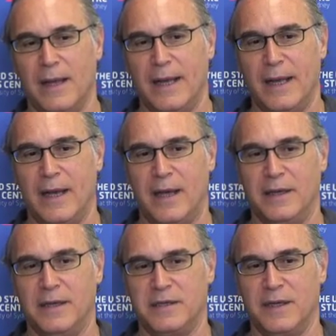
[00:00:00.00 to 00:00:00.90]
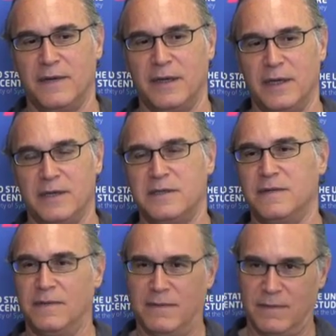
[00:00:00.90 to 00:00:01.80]
And he's giving his,
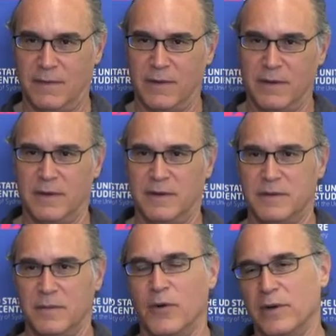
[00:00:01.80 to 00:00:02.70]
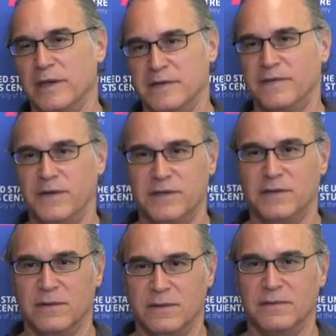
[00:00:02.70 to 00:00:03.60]
or this more or less
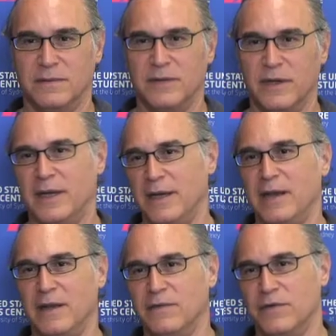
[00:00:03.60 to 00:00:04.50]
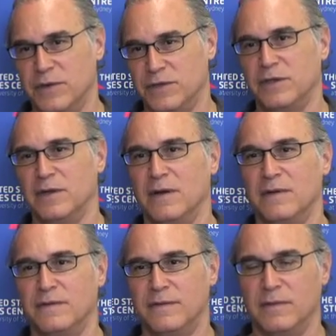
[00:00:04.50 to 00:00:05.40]
official sort of Canadian version
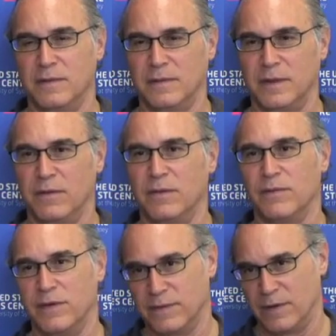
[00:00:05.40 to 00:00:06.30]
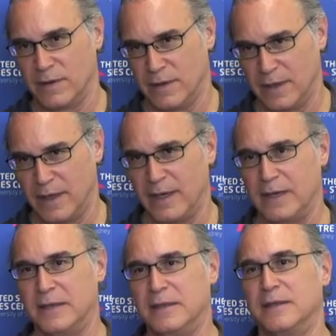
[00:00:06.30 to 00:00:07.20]
of, you know, the river
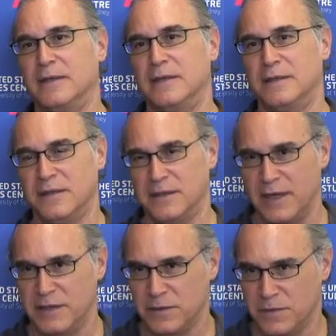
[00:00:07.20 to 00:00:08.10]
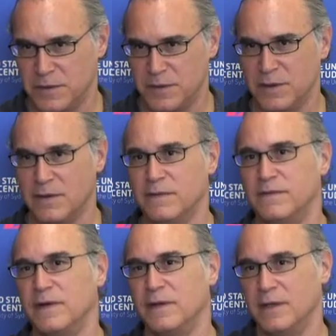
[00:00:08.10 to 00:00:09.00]
and Six Nations
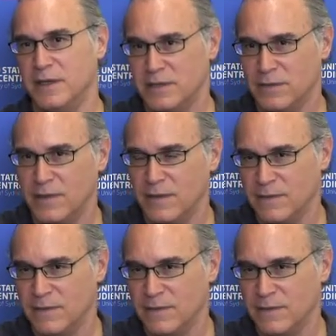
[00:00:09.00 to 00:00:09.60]
Reserve and the history of